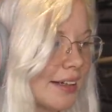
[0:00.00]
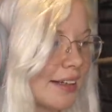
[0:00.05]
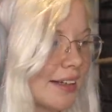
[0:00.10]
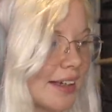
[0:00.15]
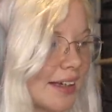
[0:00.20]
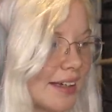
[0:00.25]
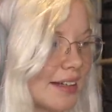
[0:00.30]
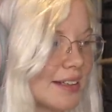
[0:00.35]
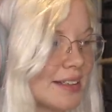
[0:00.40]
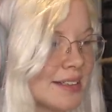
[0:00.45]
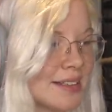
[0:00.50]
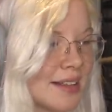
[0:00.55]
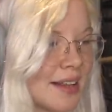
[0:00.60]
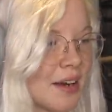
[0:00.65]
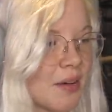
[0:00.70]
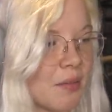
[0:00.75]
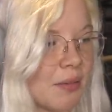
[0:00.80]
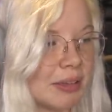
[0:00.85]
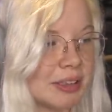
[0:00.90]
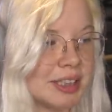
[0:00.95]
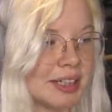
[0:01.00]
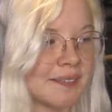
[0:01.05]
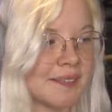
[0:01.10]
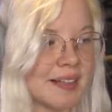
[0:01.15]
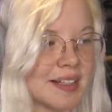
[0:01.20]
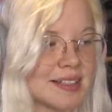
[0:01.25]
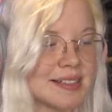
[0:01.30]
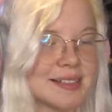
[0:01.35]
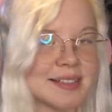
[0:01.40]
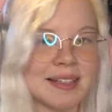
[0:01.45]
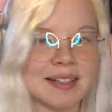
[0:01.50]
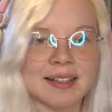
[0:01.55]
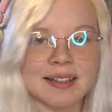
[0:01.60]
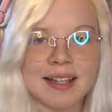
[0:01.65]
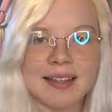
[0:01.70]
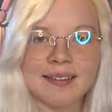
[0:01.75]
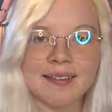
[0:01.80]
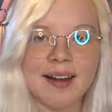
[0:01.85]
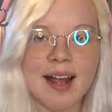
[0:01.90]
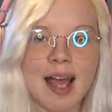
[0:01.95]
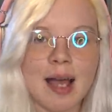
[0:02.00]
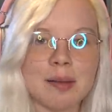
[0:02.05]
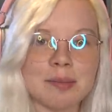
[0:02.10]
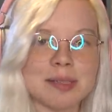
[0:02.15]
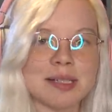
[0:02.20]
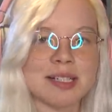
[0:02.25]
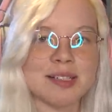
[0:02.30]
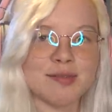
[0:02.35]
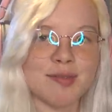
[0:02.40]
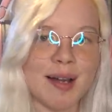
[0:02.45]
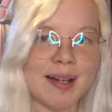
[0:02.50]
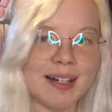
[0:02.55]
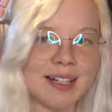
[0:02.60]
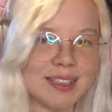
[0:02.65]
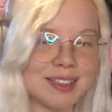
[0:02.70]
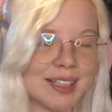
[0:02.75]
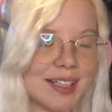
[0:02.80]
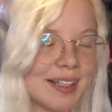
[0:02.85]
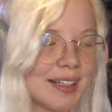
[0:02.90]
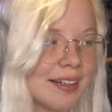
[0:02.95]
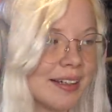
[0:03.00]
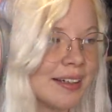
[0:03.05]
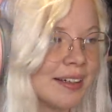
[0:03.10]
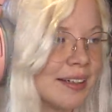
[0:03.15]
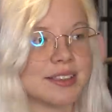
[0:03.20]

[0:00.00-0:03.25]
kids that are watching this to let their hamsters fight each other.